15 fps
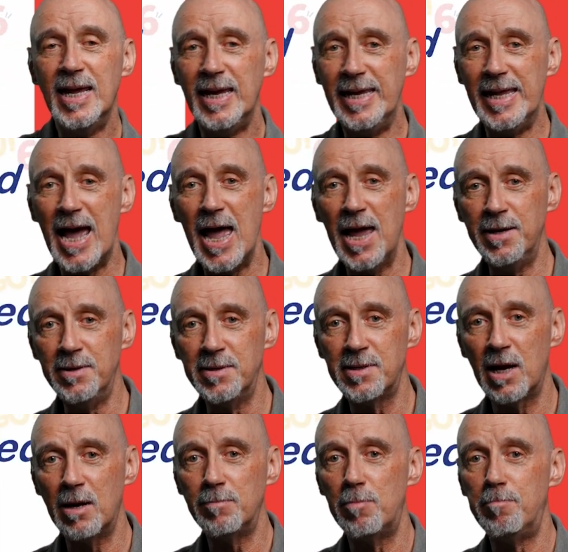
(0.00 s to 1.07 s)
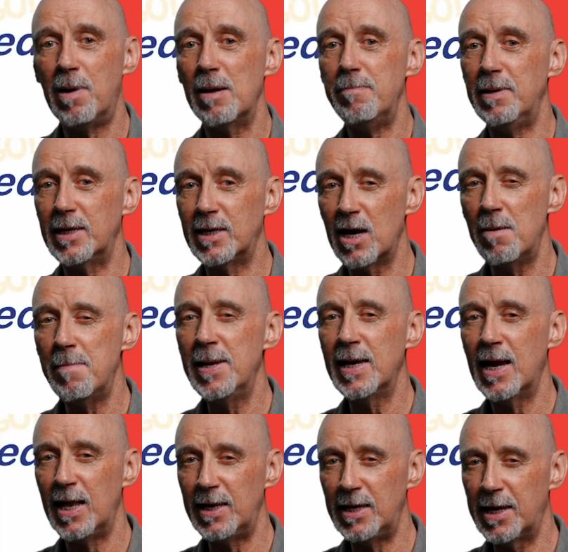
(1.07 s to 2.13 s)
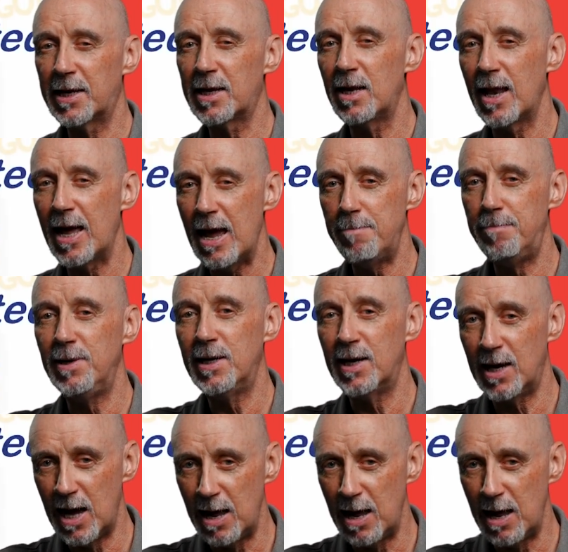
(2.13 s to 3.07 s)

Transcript: He ends up by becoming a little happier